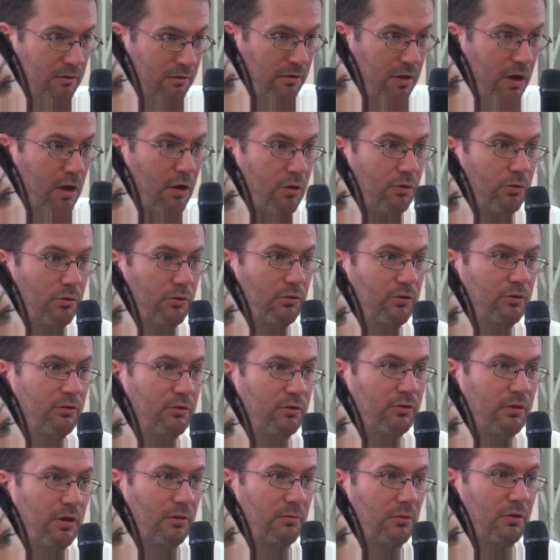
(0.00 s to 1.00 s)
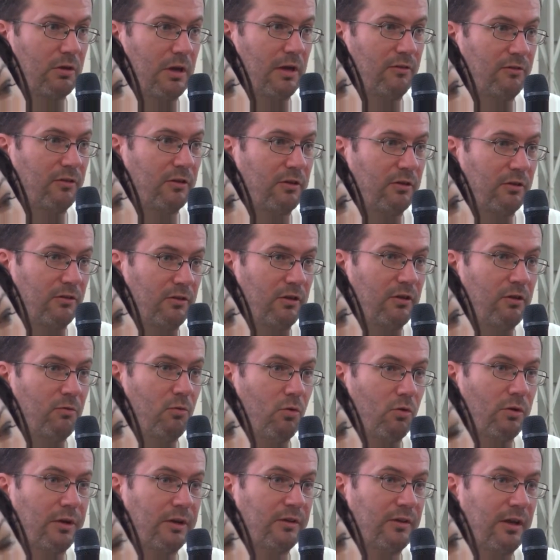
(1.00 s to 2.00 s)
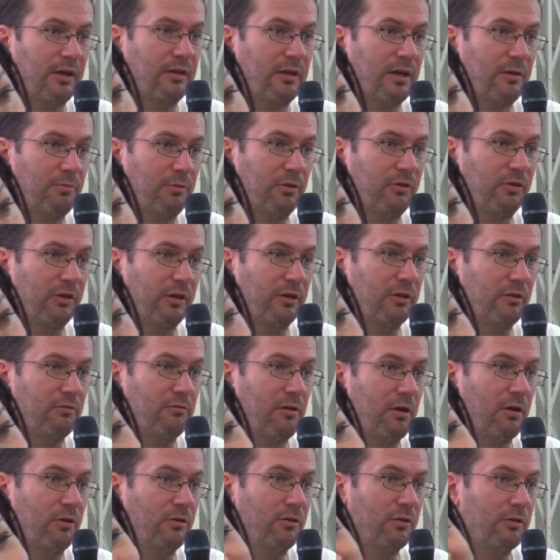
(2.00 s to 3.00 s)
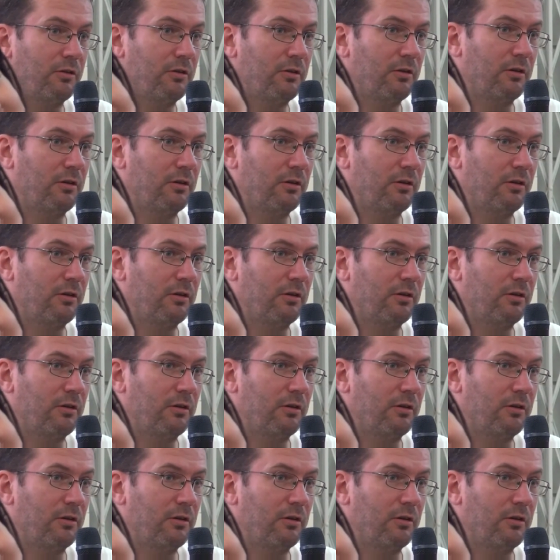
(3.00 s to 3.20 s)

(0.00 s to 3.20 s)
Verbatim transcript: those, I'm going to have to continue walking down that particular road.